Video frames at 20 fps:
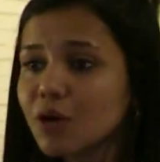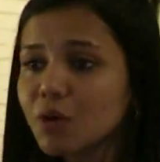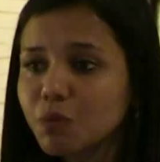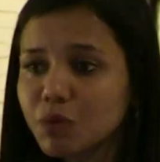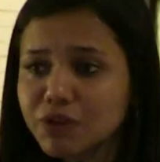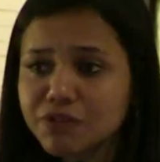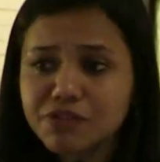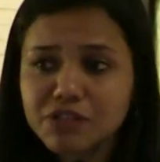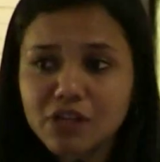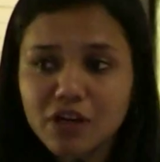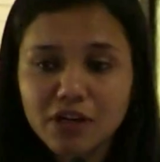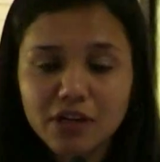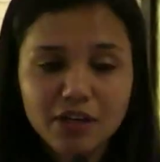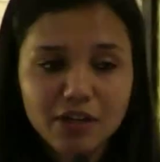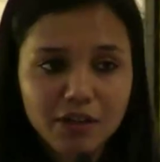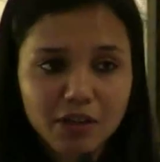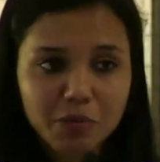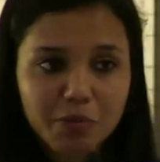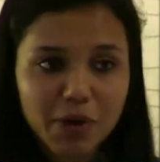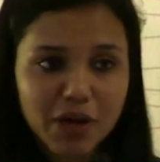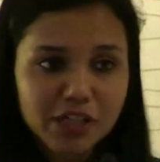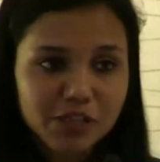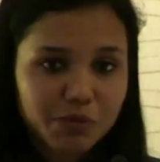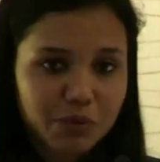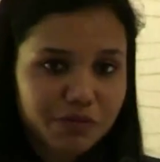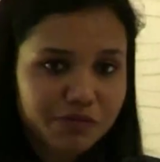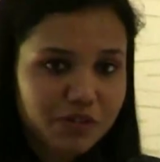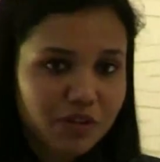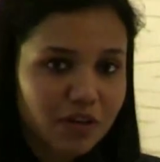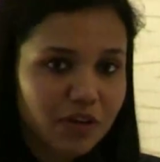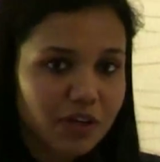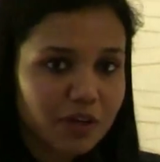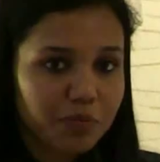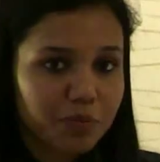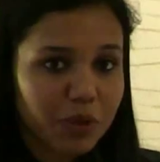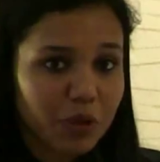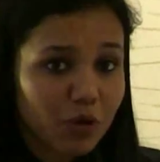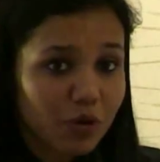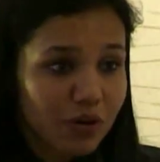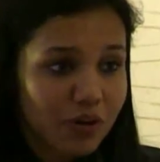We've studied
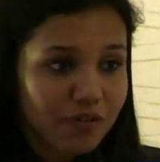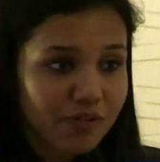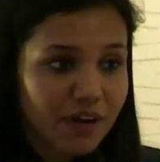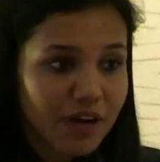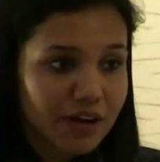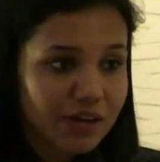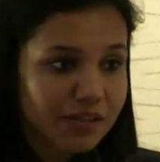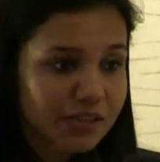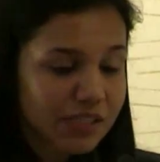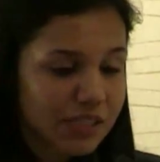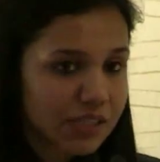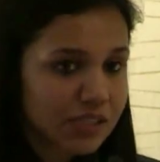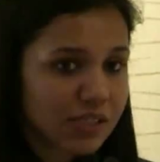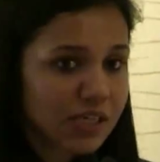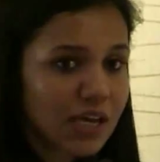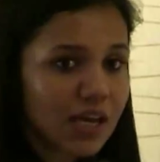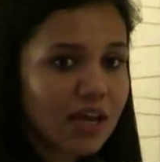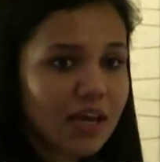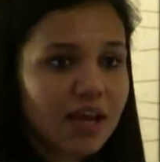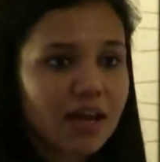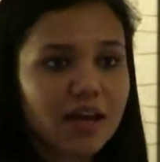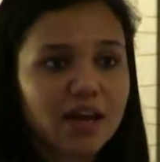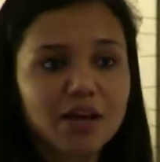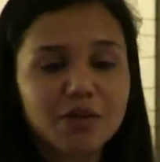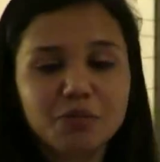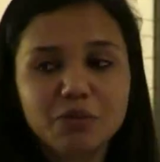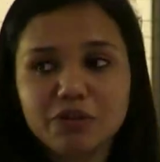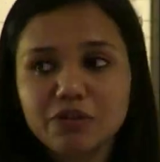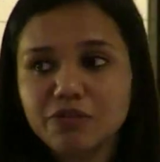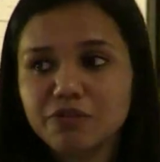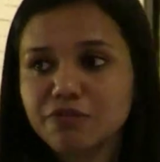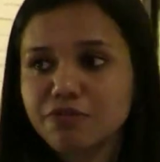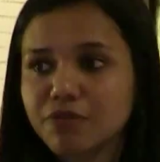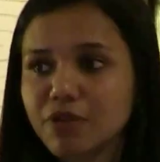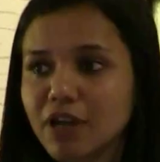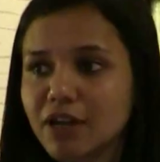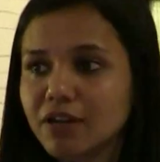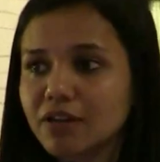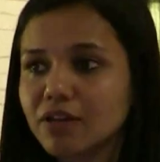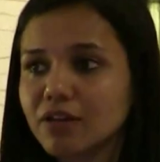picornaviruses,
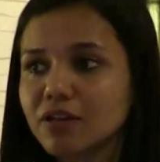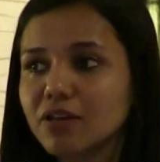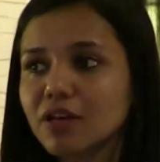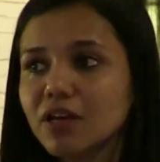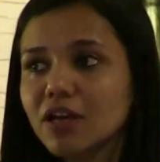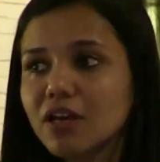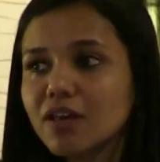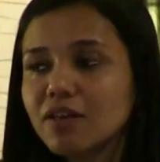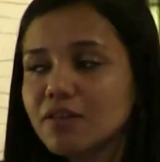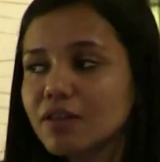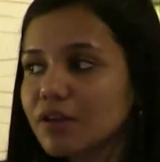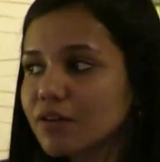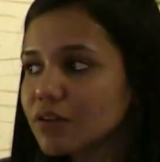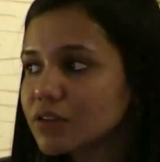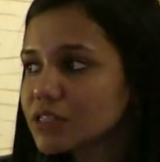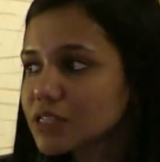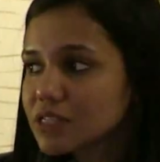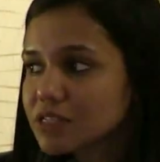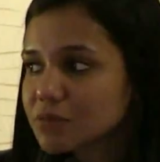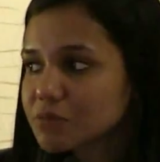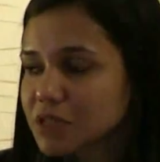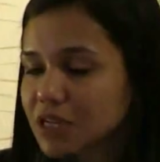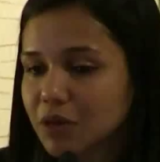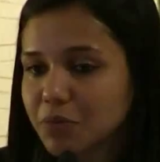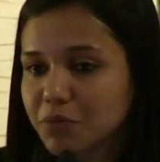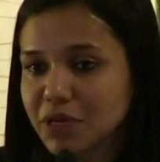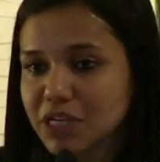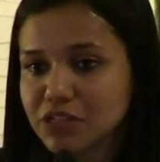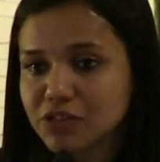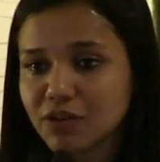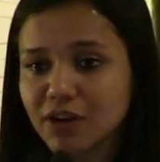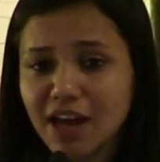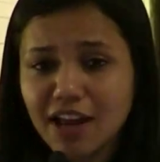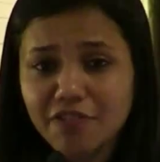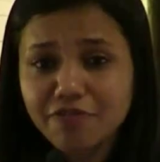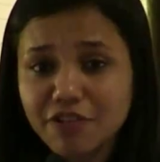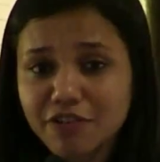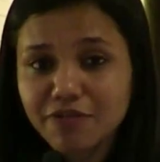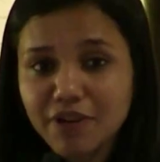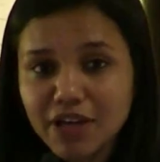and there are systems that are based on
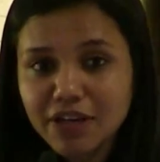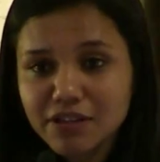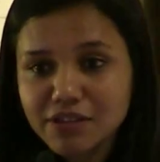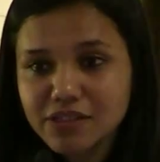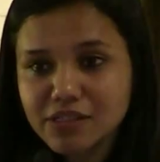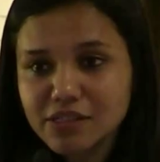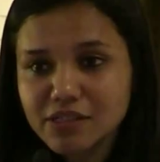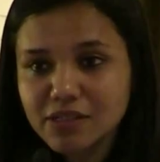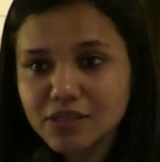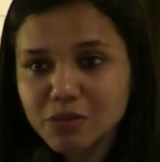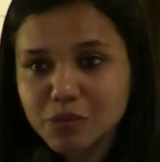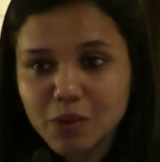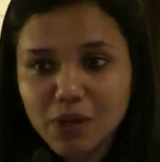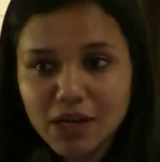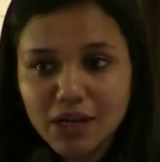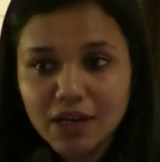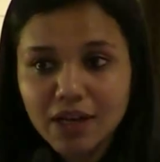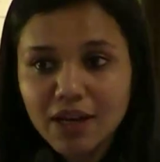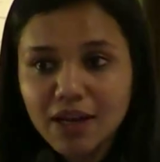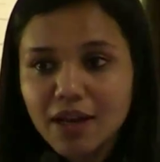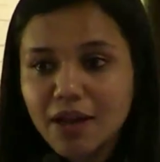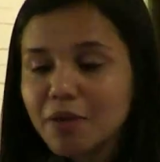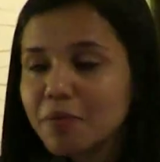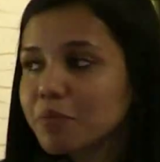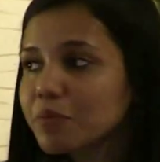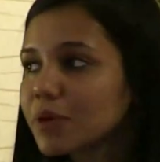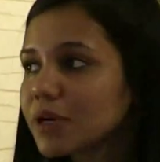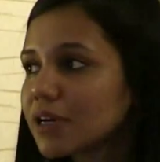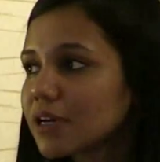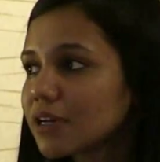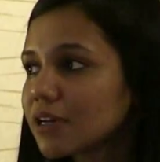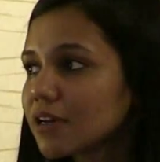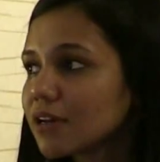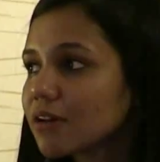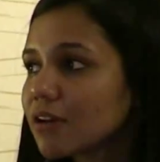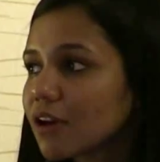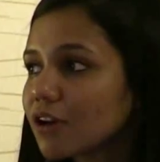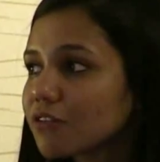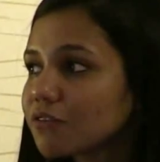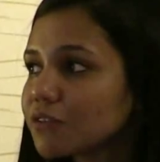alpha viruses as well, but
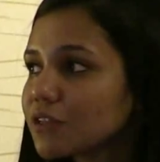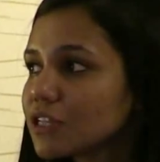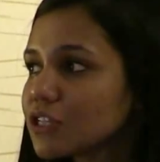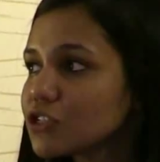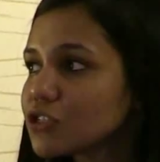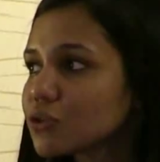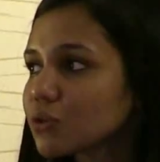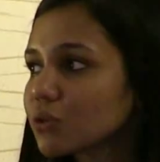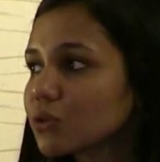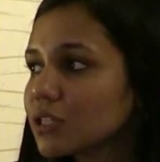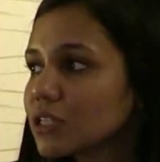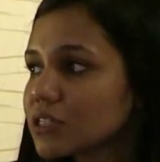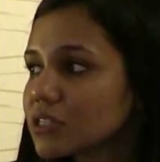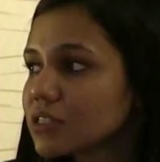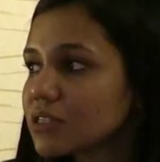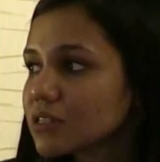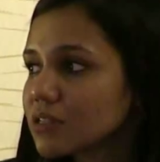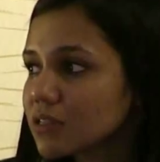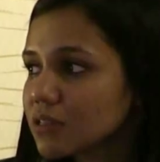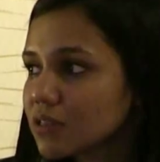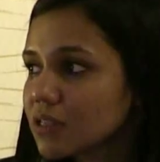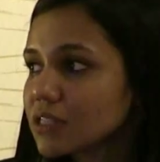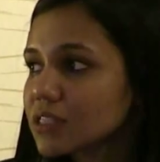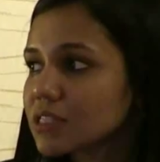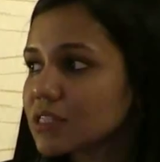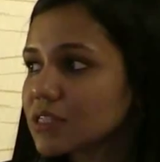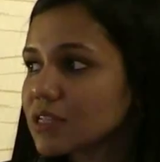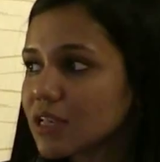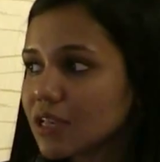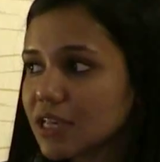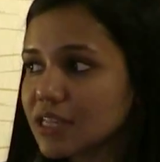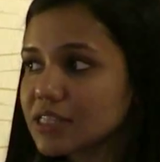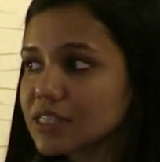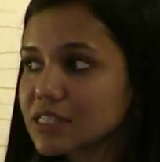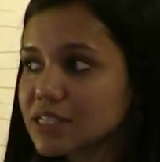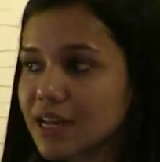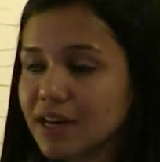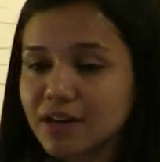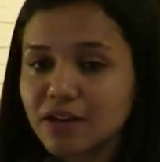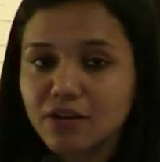none of these show this
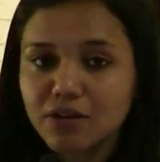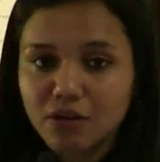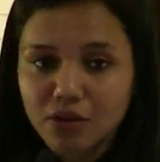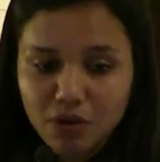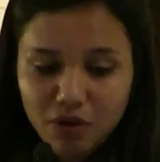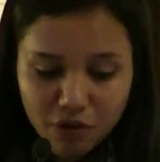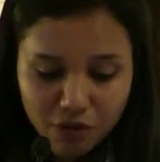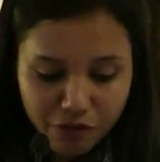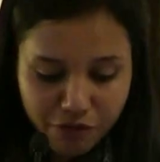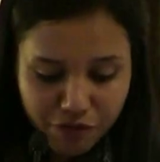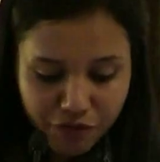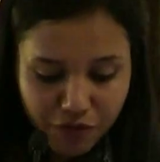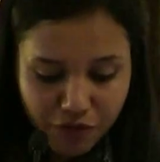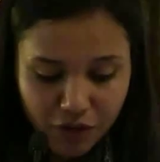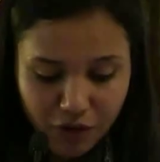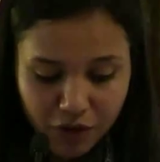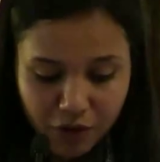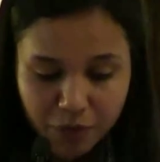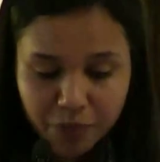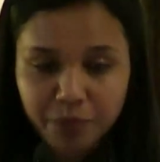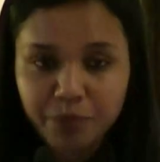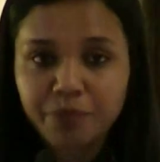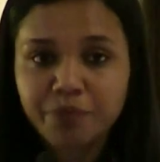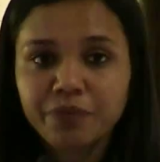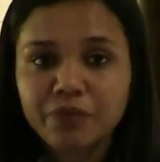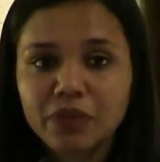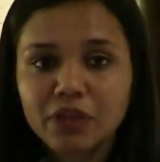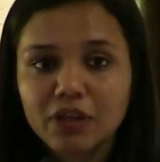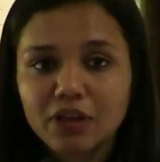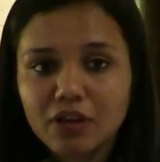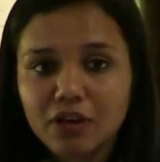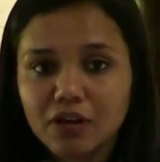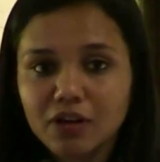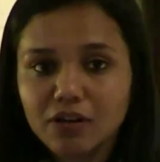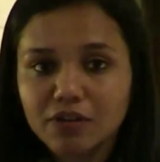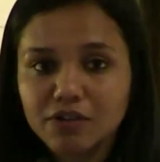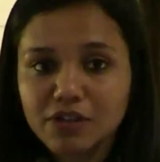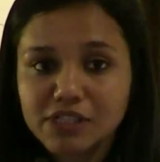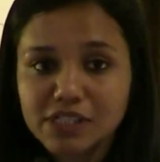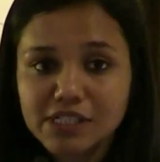extent of
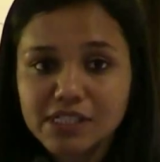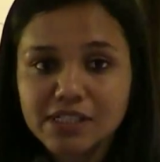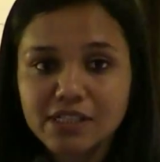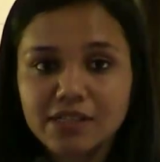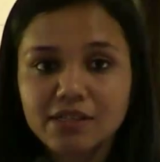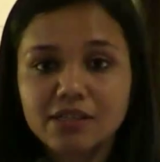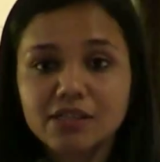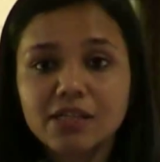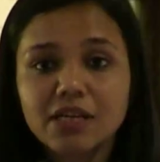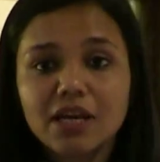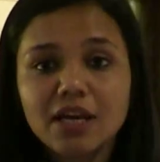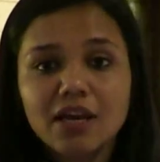resistance.